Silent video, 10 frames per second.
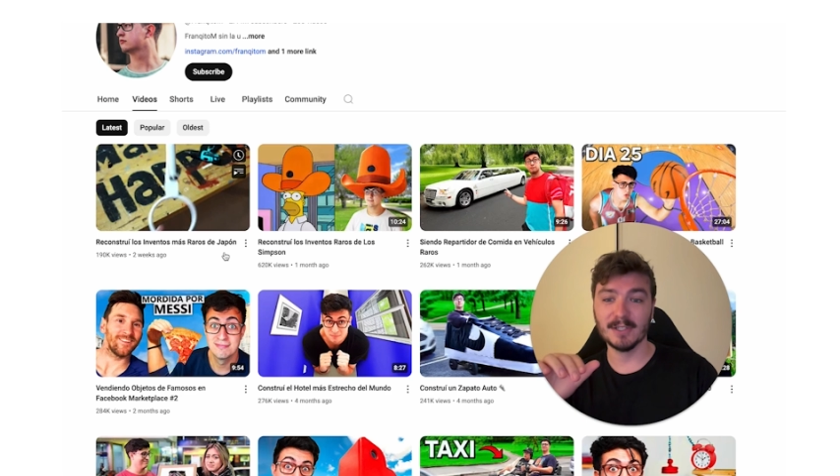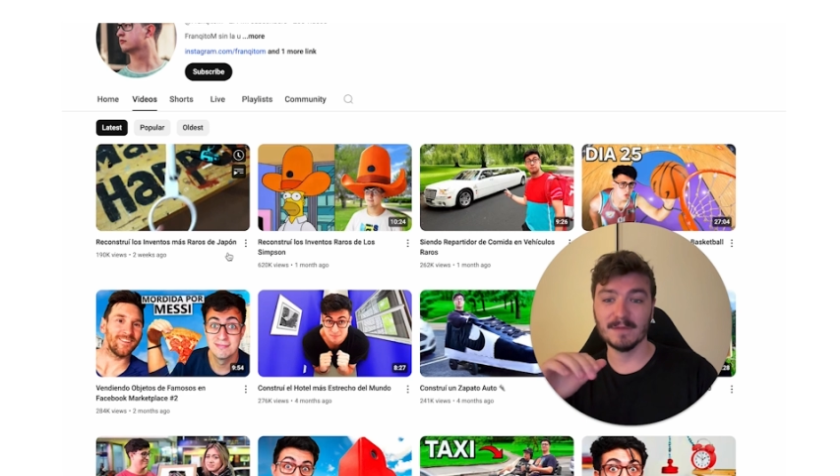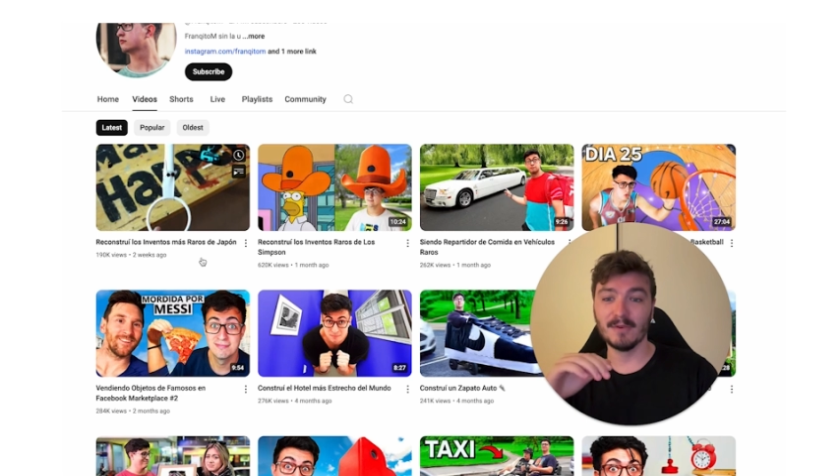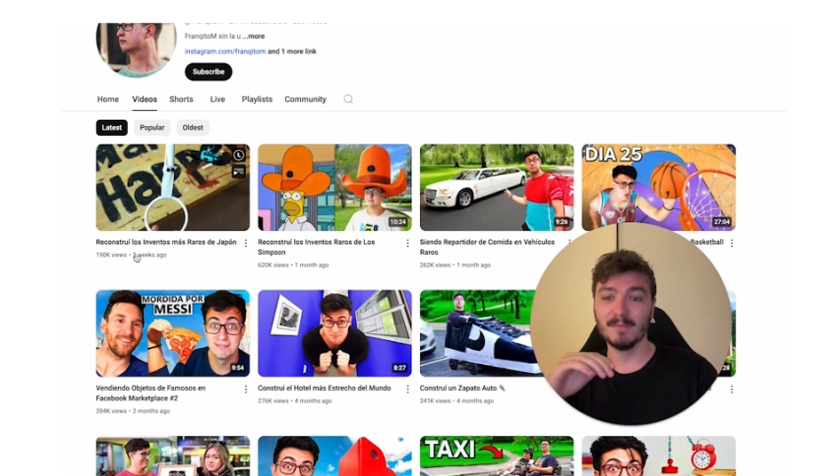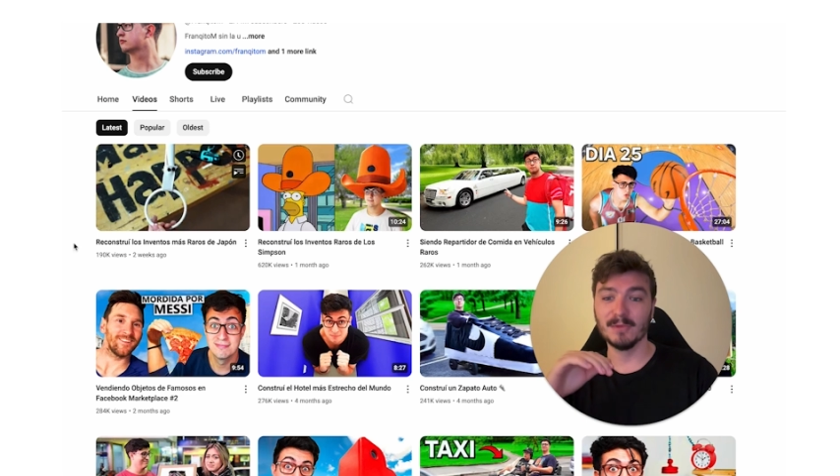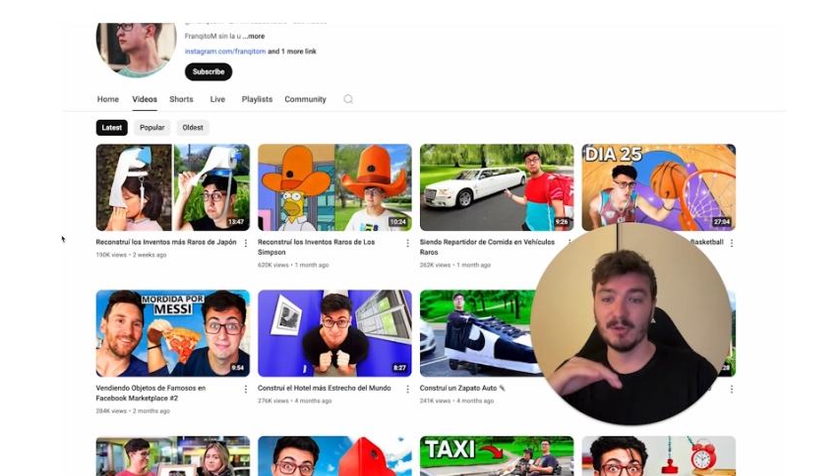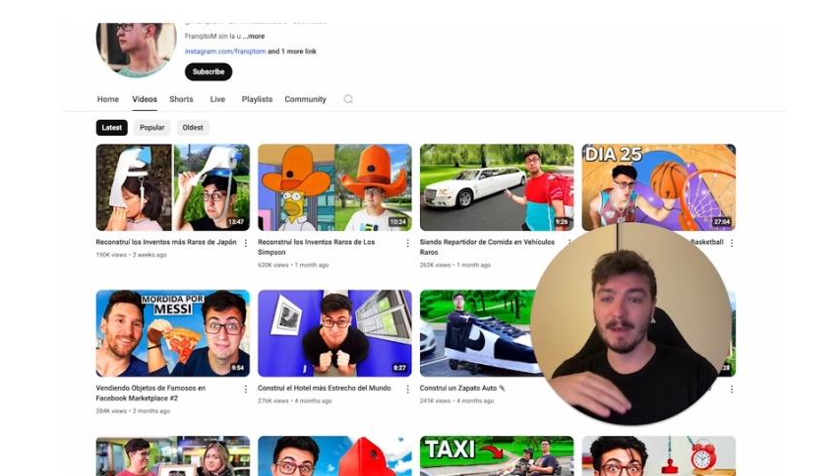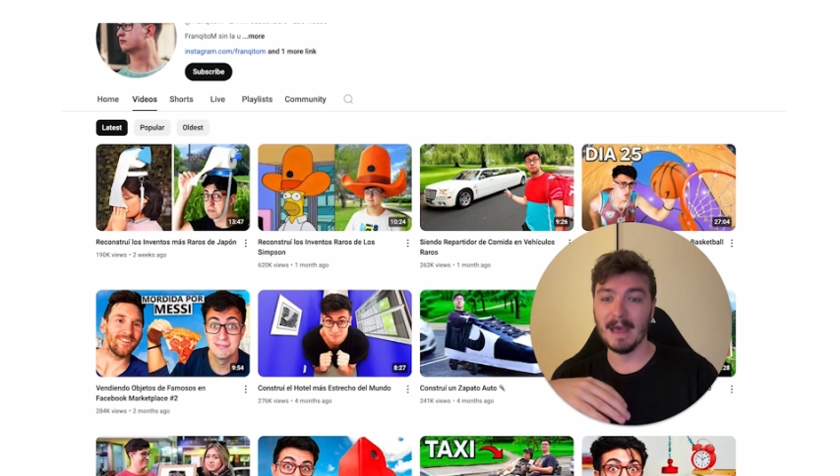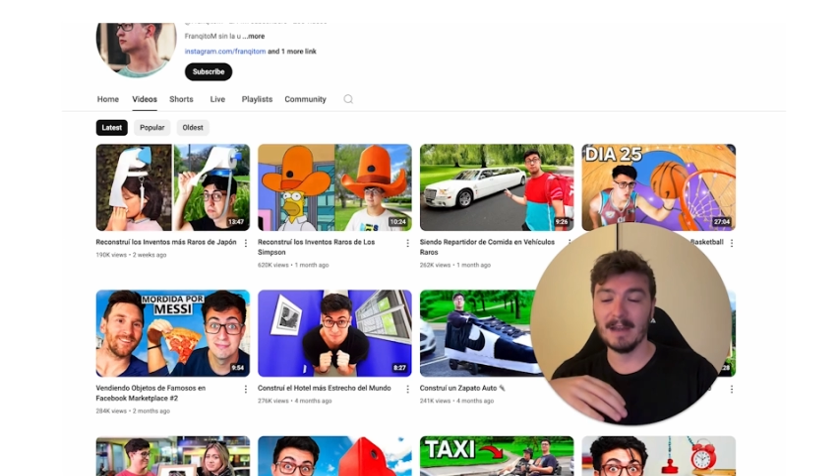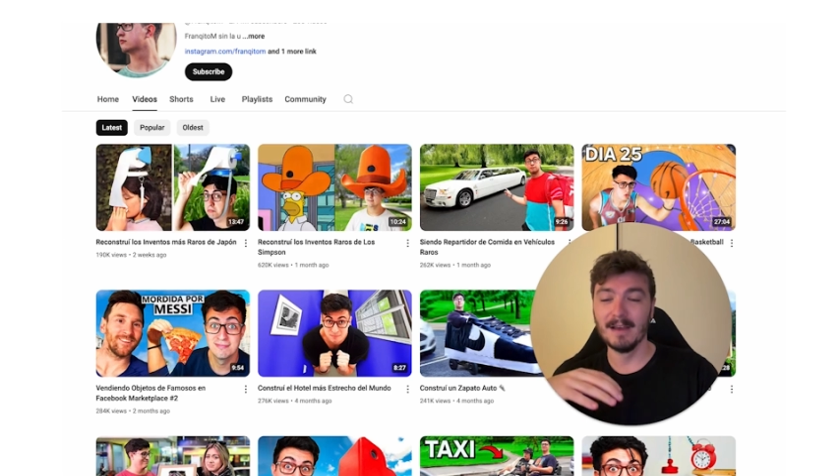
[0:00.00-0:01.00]
from
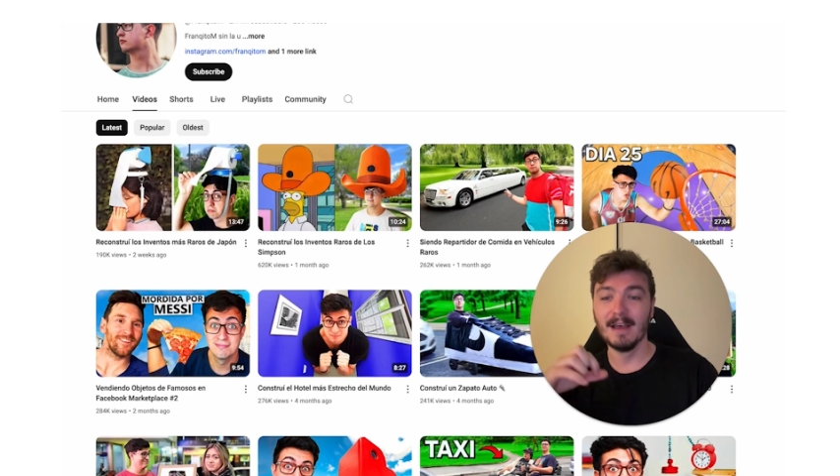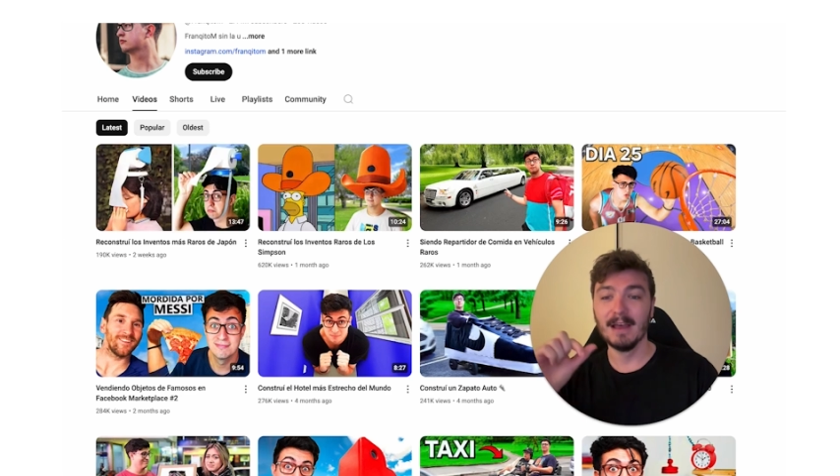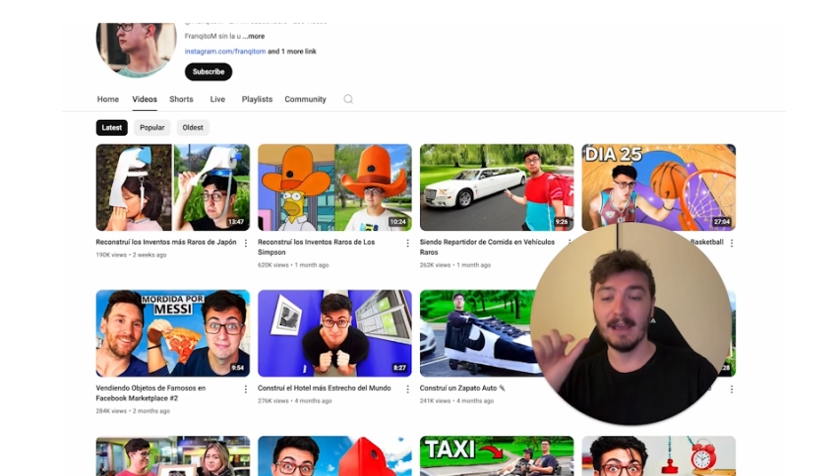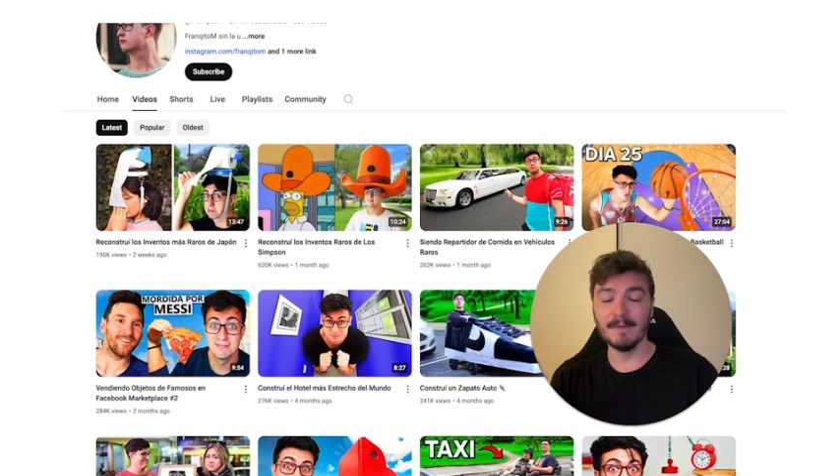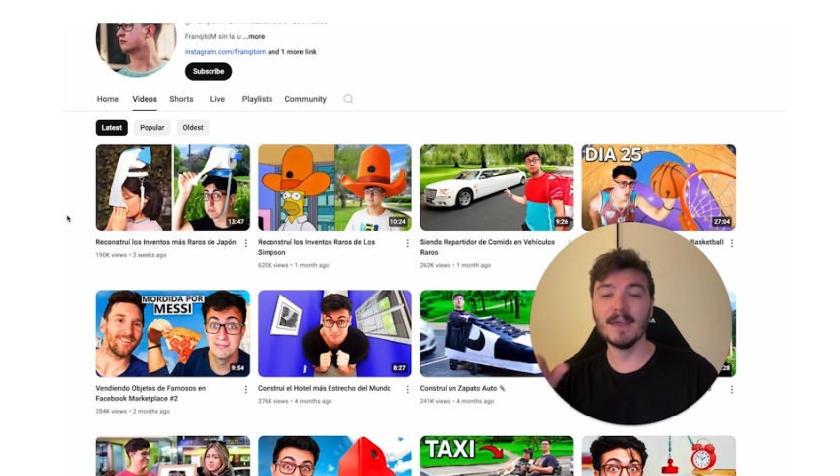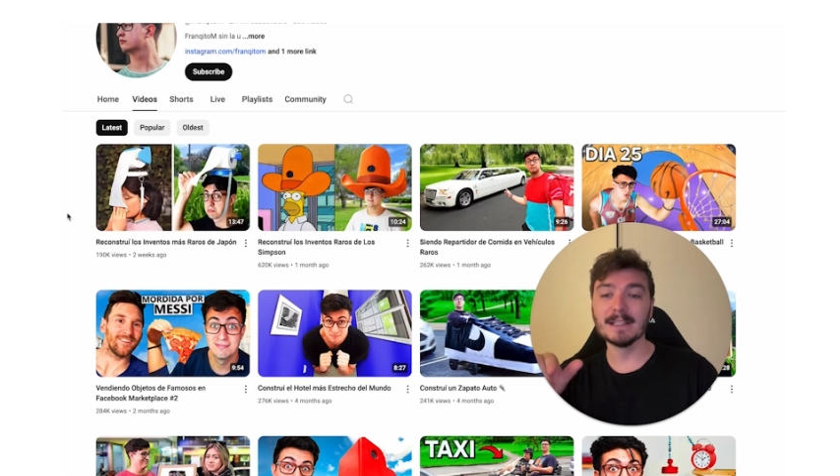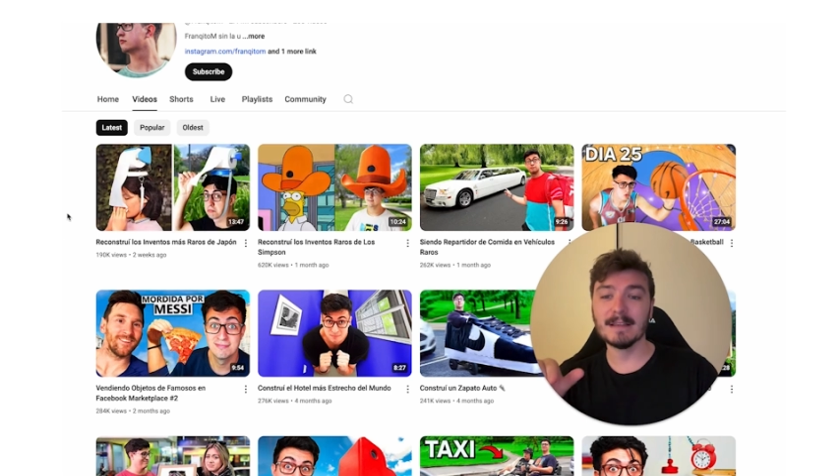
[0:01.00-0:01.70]
Japan. If that's